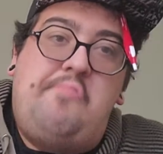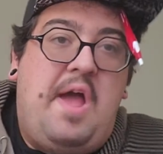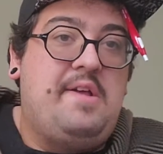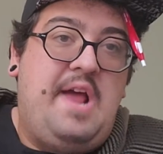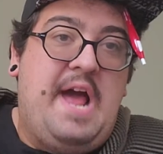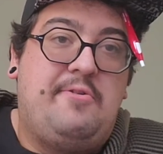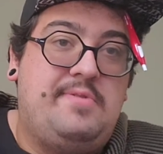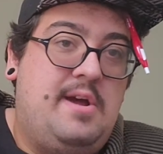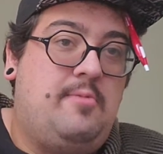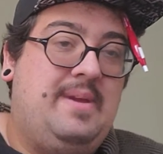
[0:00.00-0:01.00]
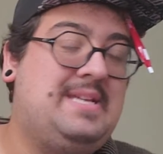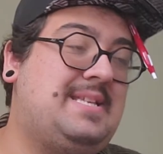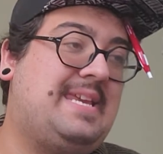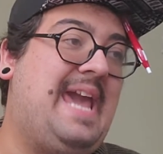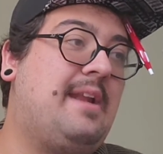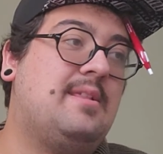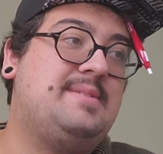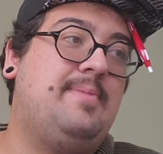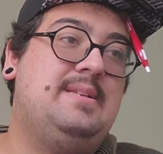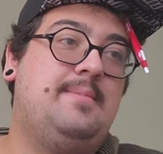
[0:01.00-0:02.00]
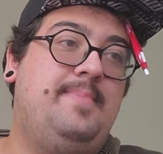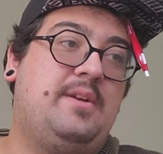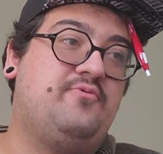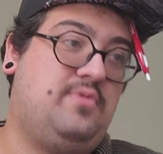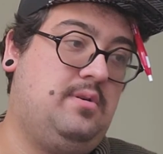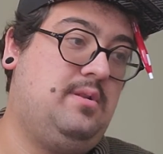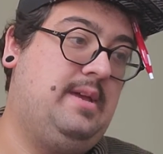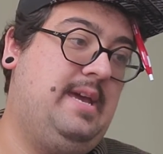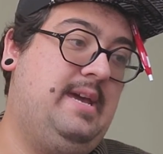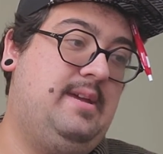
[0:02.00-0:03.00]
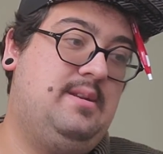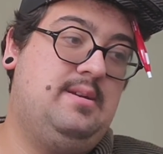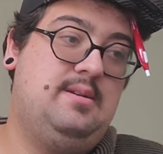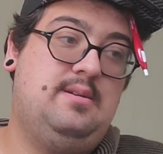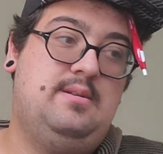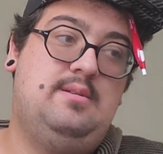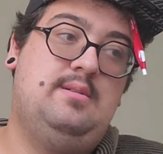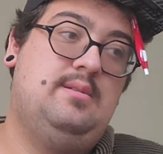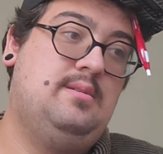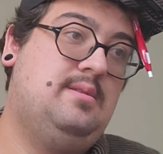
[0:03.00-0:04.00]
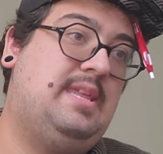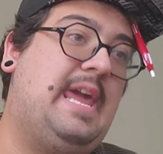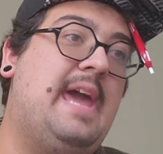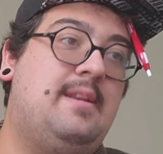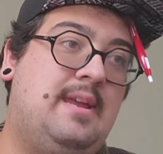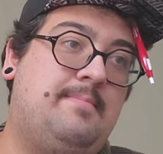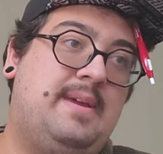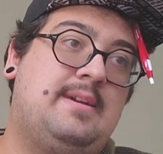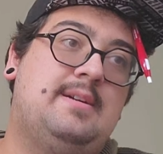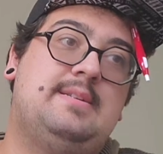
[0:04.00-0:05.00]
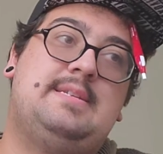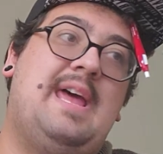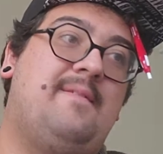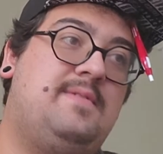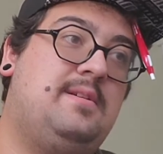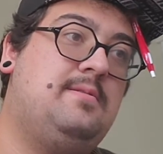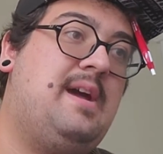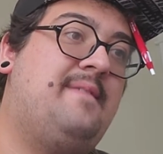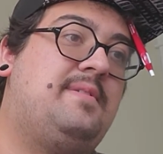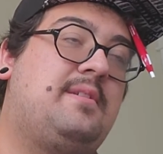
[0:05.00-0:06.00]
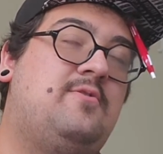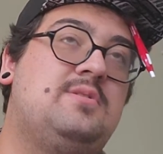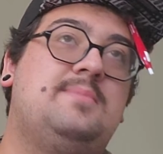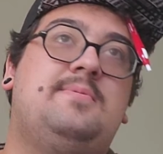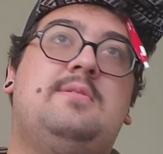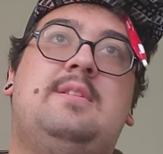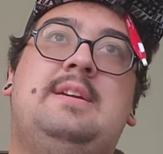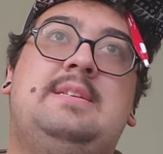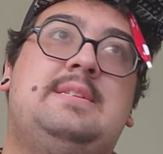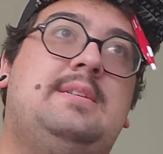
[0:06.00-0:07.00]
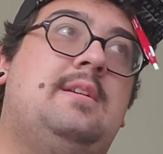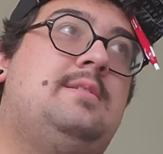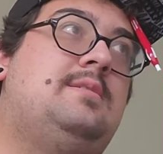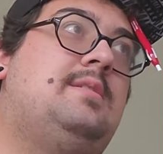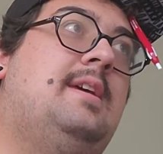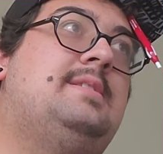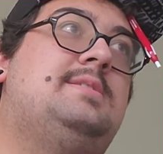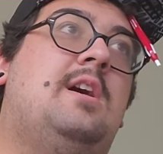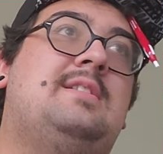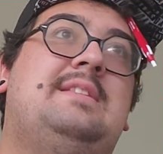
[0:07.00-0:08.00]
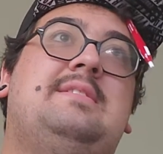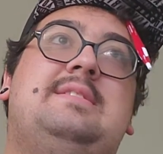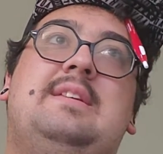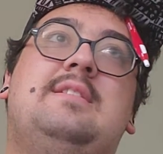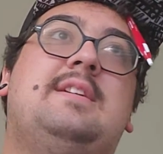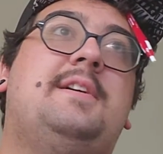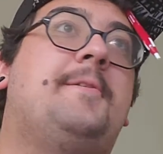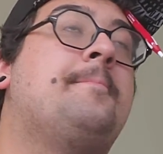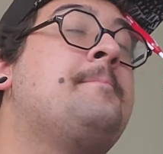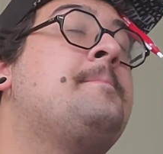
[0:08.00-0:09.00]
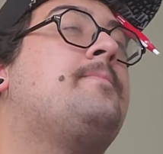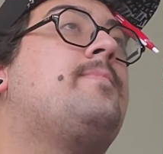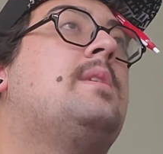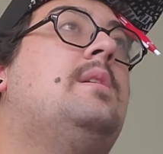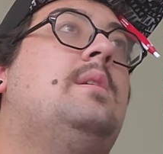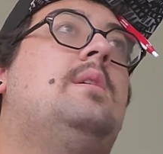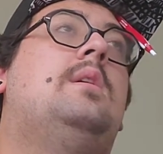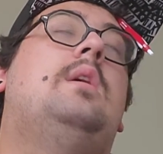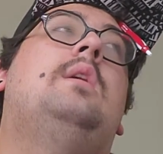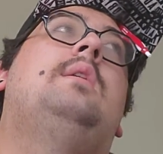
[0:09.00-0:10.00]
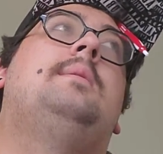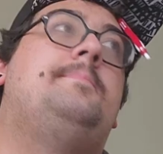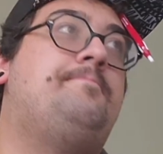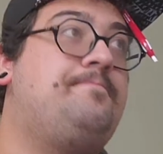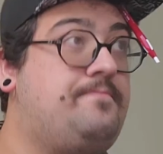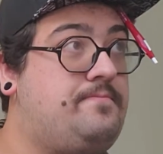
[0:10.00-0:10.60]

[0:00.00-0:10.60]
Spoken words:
I don't know. Because the Catalyst plays a big role in the ending. Because after the Crucible is docked at the Citadel, then